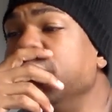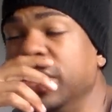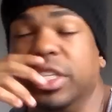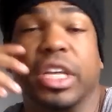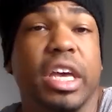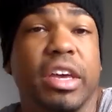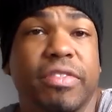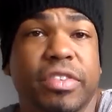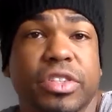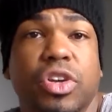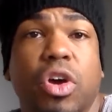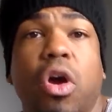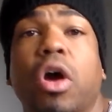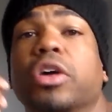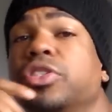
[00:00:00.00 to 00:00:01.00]
the
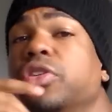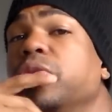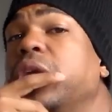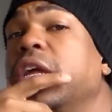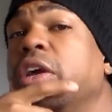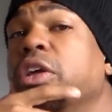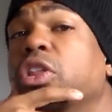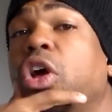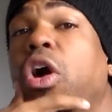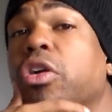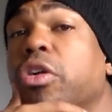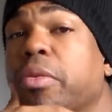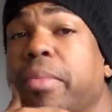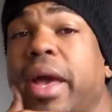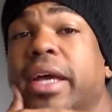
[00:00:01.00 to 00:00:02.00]
Divas are also getting
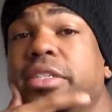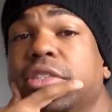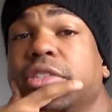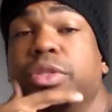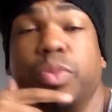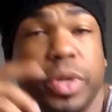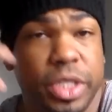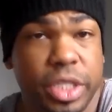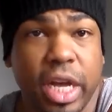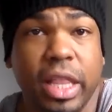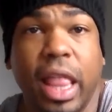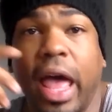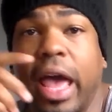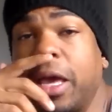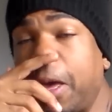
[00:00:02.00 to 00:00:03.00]
longer matches, which I
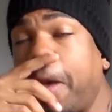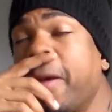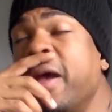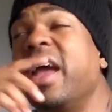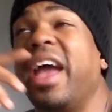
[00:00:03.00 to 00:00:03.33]
like.